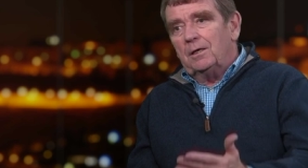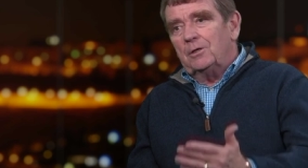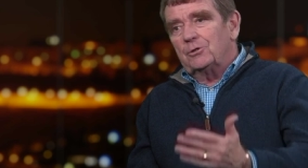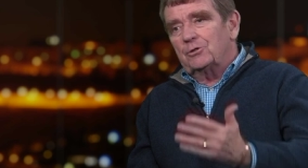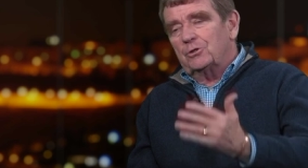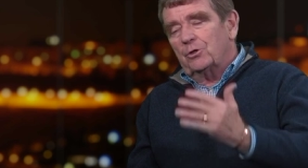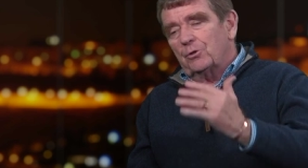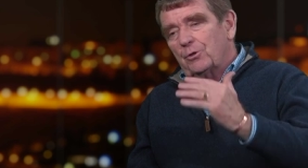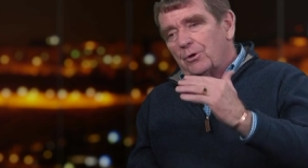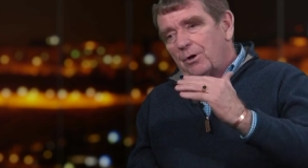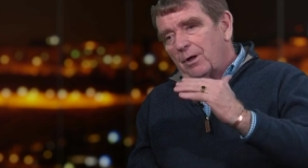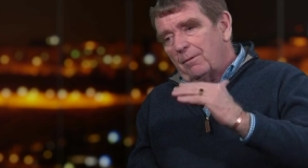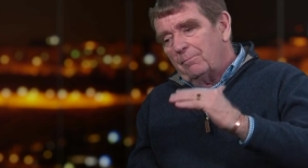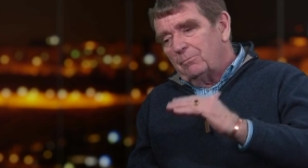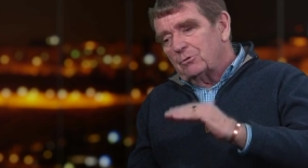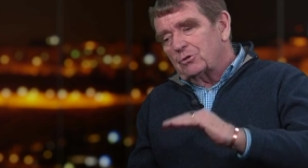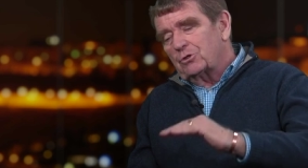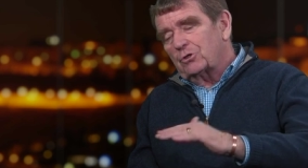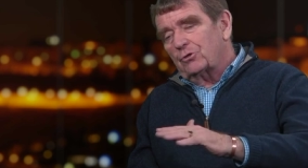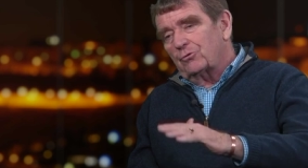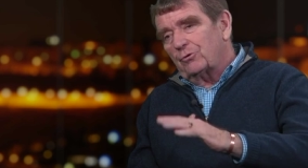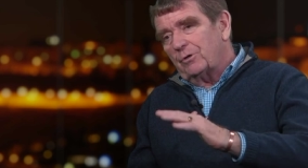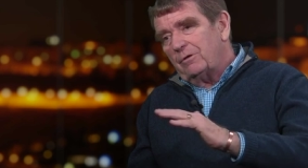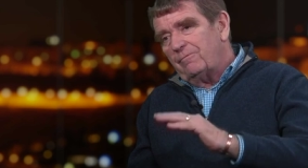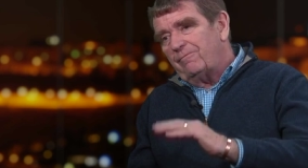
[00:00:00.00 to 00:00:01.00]
So the
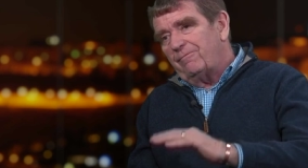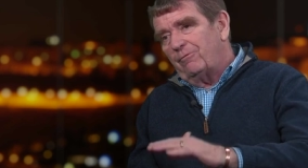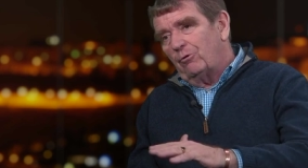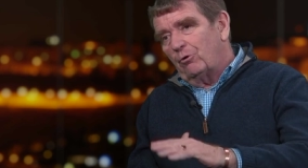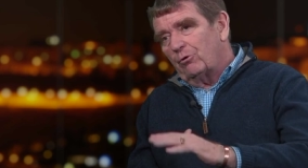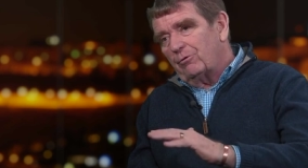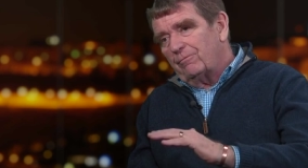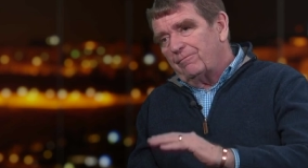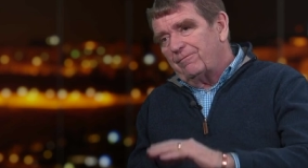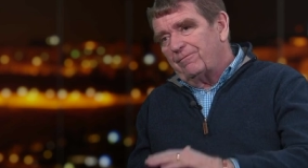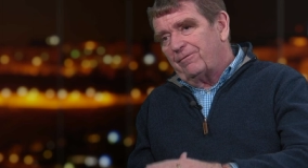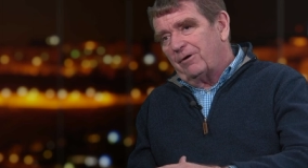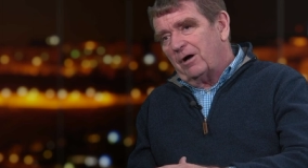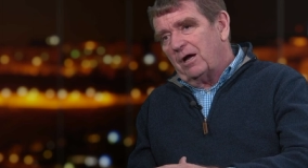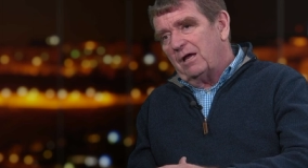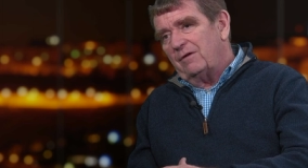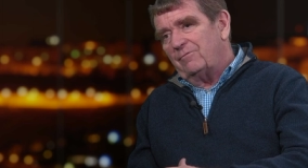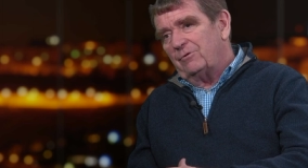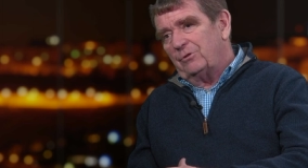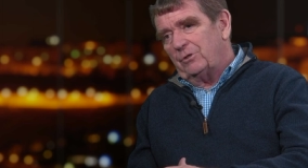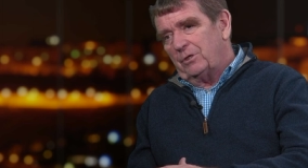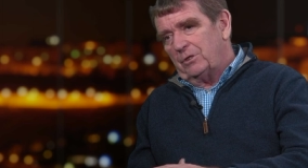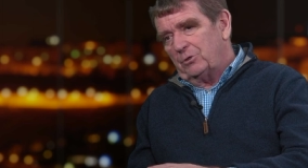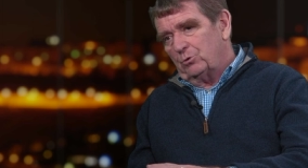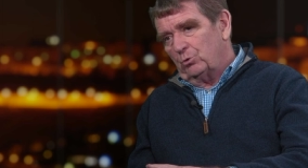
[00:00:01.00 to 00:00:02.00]
numbers three, four, and
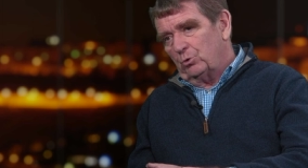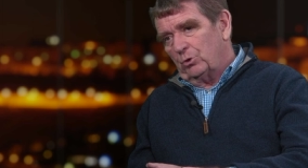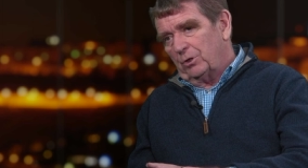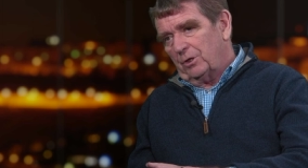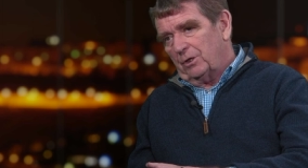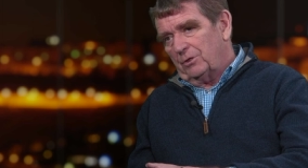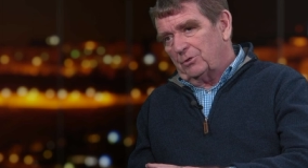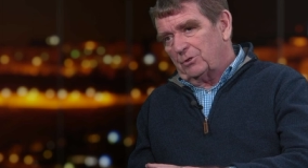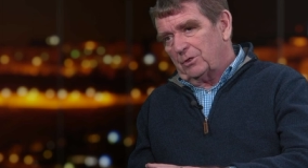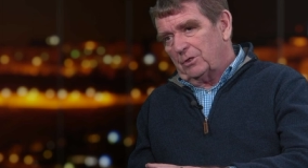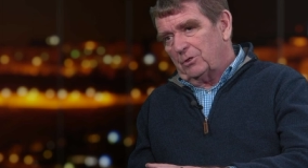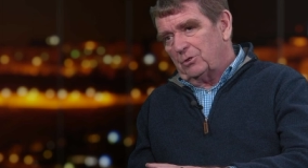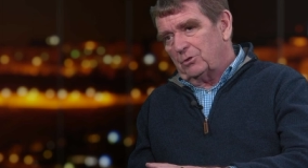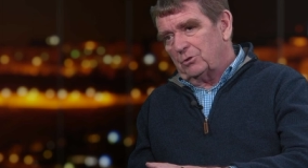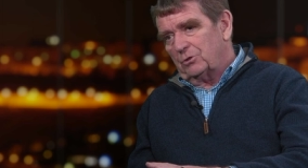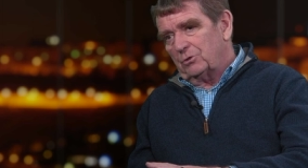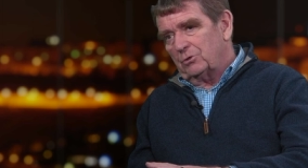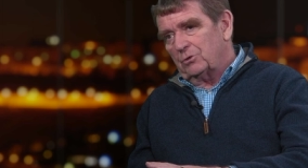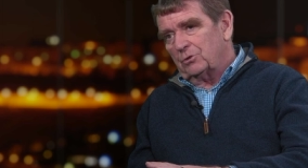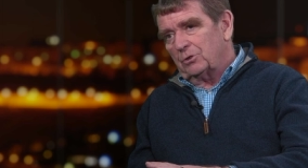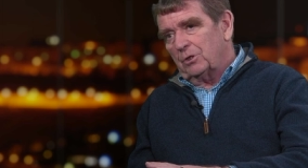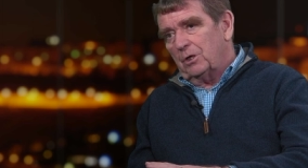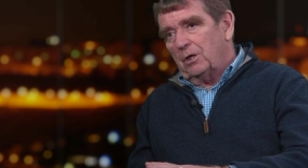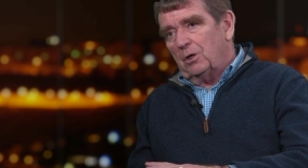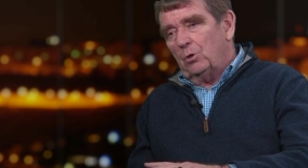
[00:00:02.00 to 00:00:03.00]
five in these
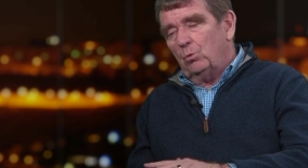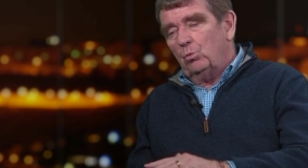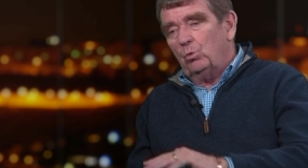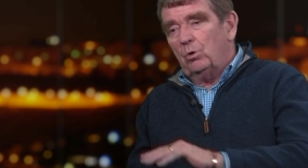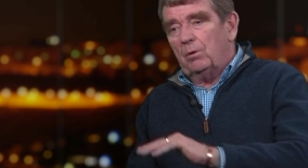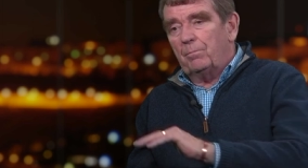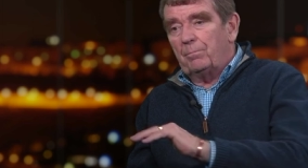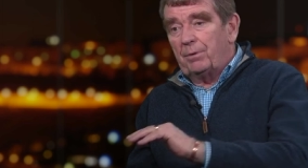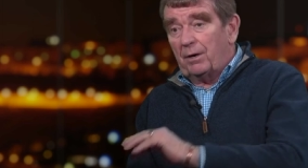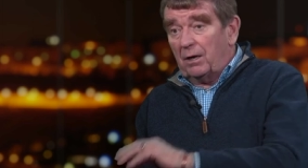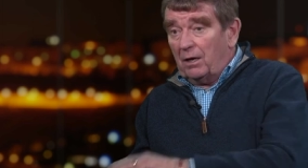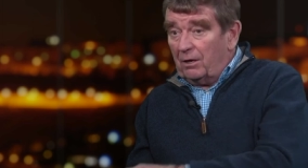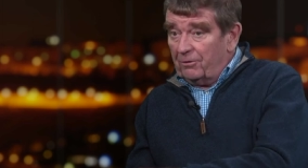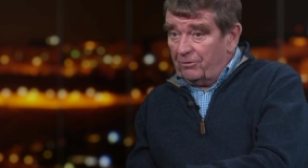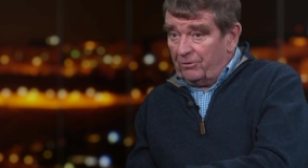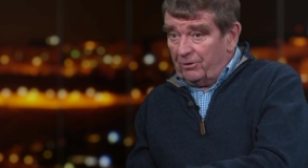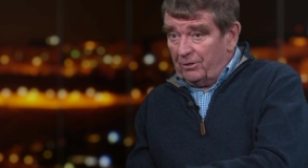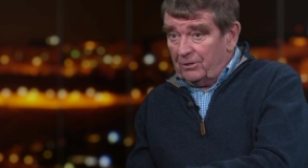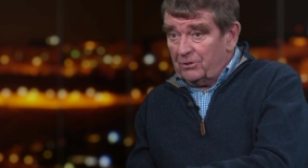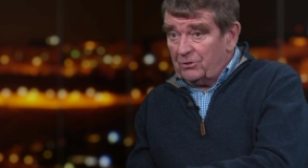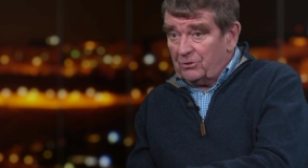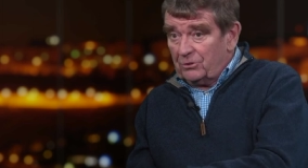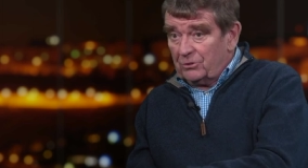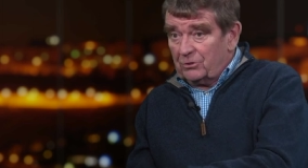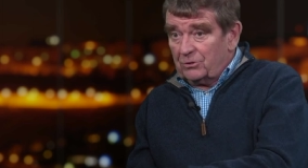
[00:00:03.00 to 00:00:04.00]
organizations were
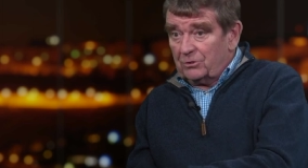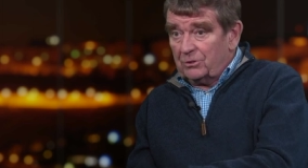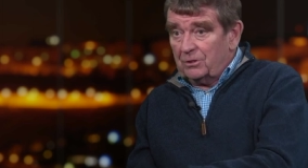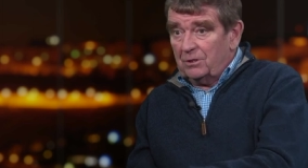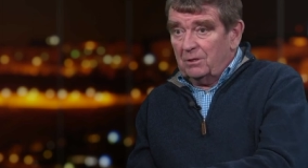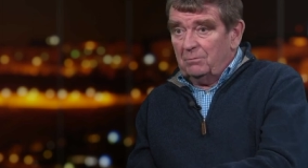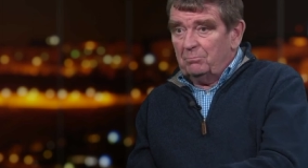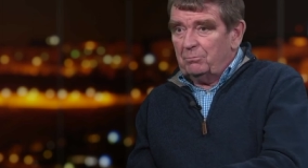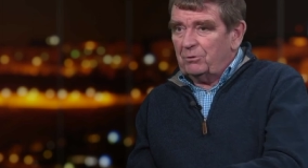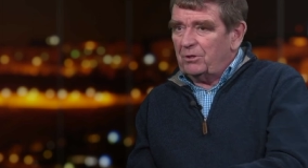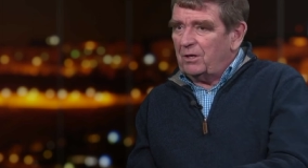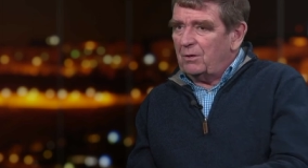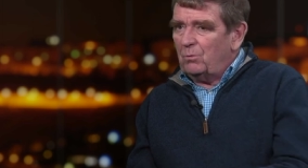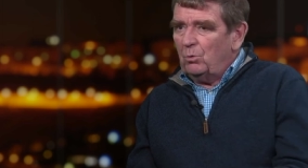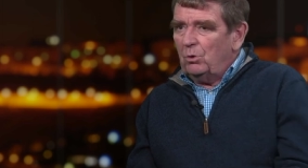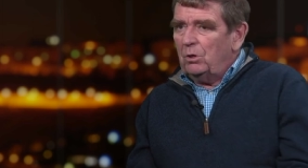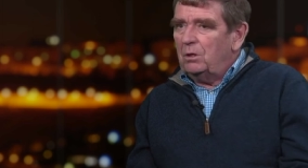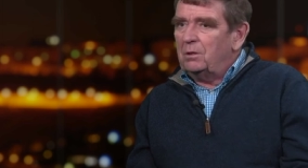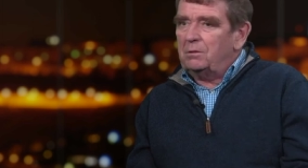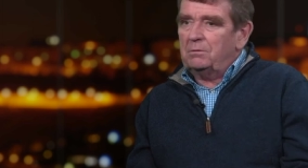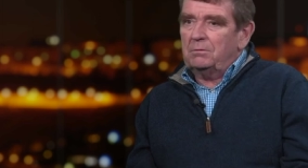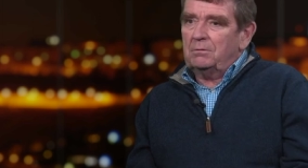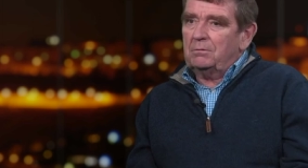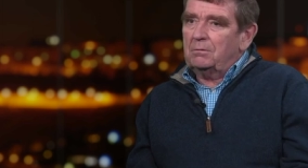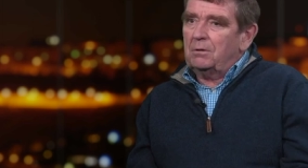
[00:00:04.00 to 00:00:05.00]
Ba'athists, but they
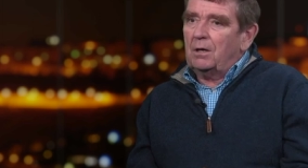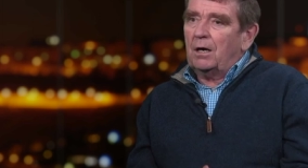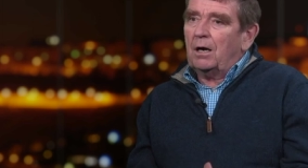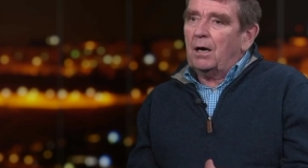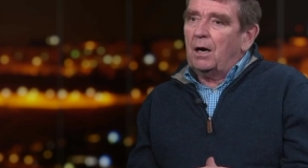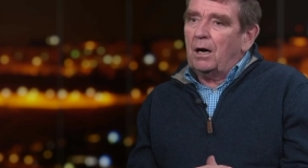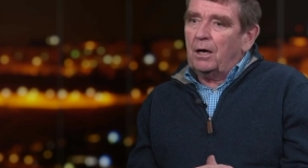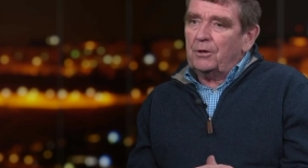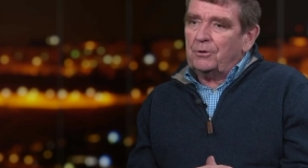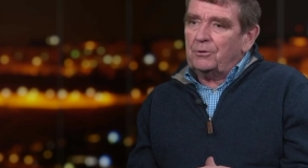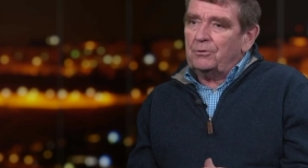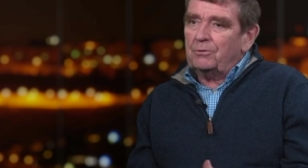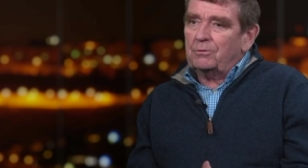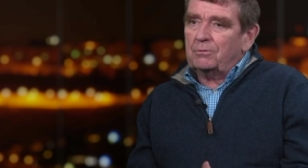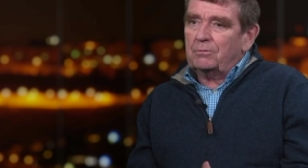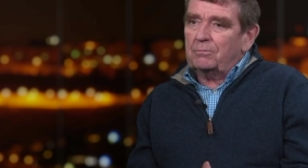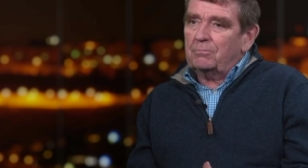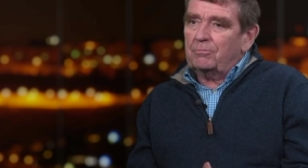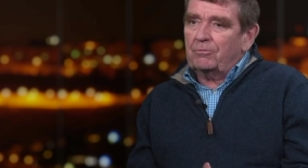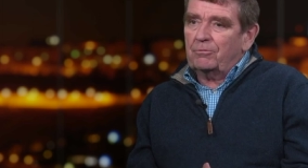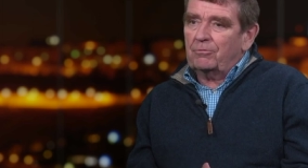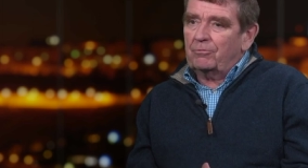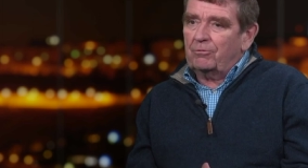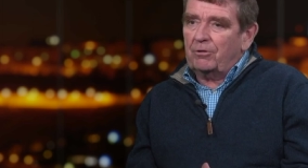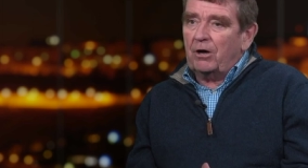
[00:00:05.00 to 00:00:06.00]
weren't hardened
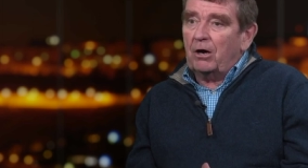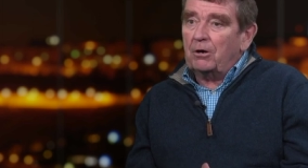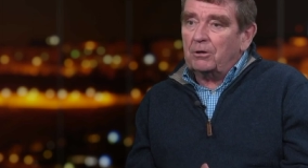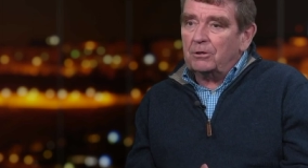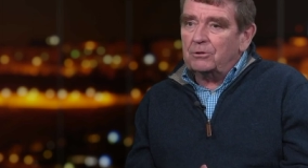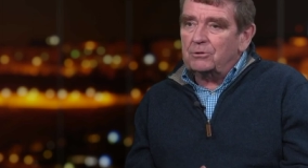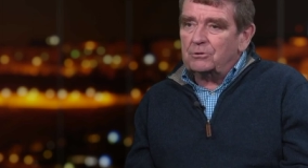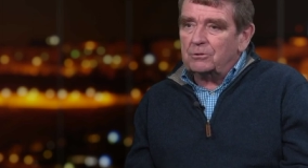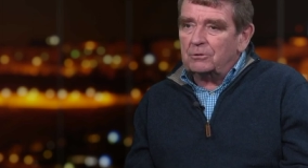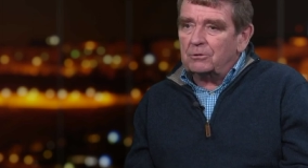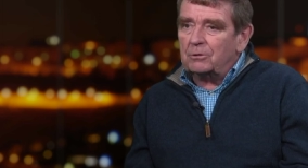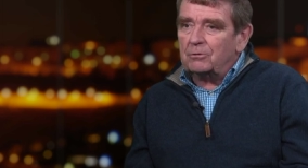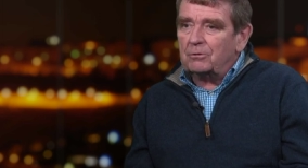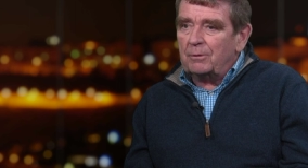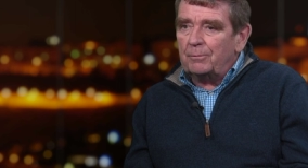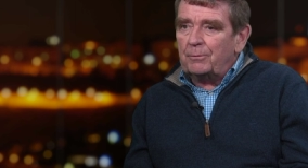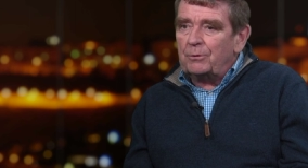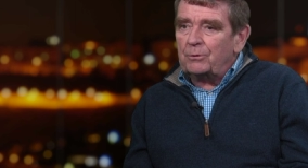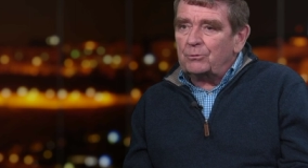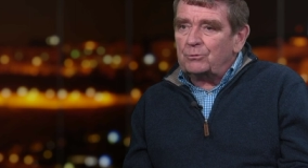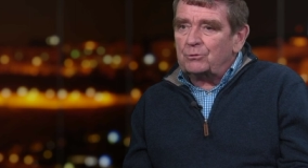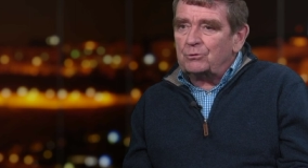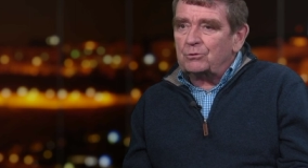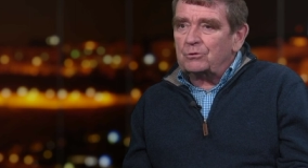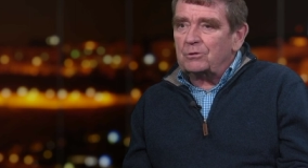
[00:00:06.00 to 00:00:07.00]
thugs and
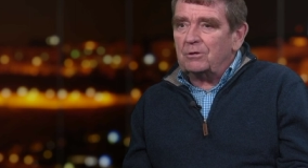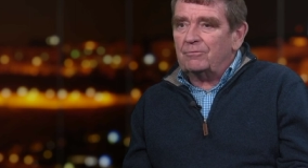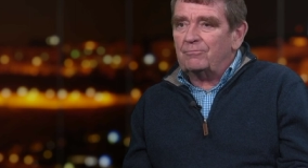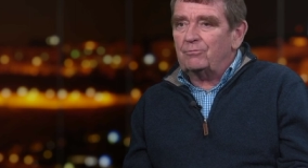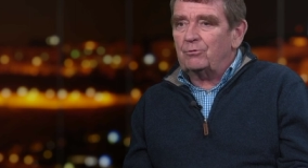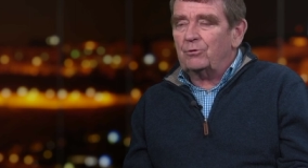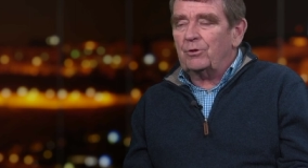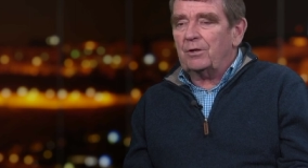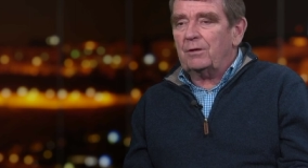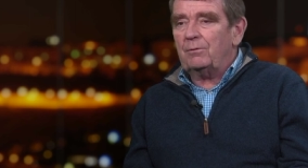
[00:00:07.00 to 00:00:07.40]
criminals and so forth.